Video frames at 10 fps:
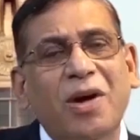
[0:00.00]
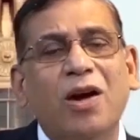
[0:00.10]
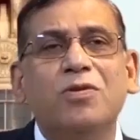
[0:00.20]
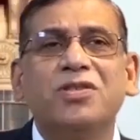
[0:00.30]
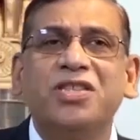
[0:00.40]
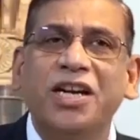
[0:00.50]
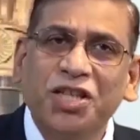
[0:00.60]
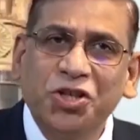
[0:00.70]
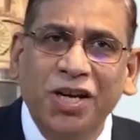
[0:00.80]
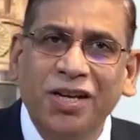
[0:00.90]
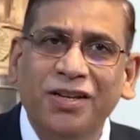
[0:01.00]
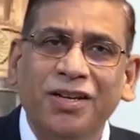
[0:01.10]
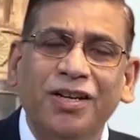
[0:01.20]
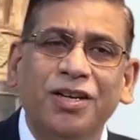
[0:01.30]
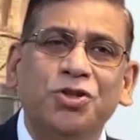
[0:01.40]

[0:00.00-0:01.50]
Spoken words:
about sedition.